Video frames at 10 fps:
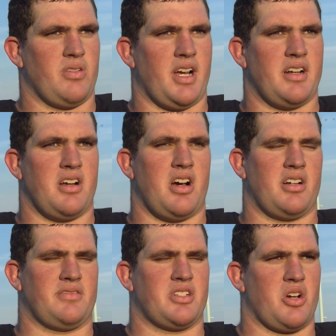Right.
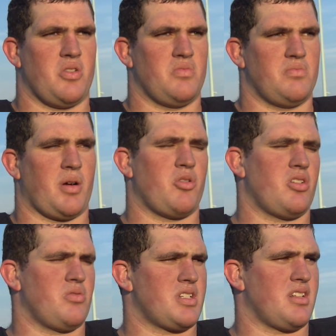So my
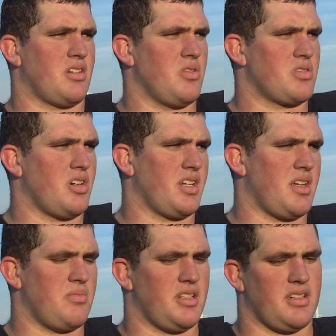brother was at the Coast Guard
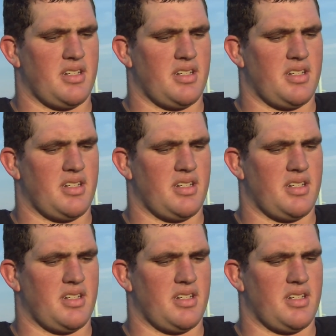Academy at the time.